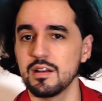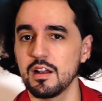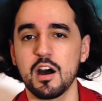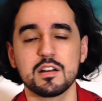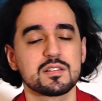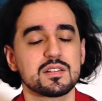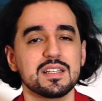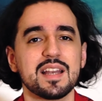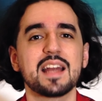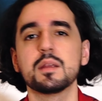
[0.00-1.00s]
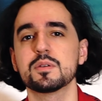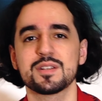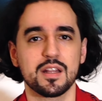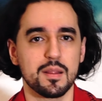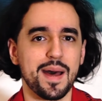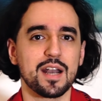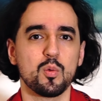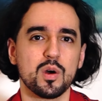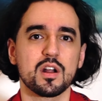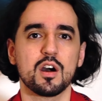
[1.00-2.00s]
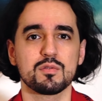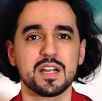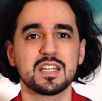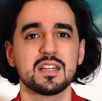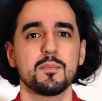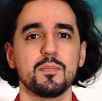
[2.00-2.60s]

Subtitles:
honestly 90% of the battle won already,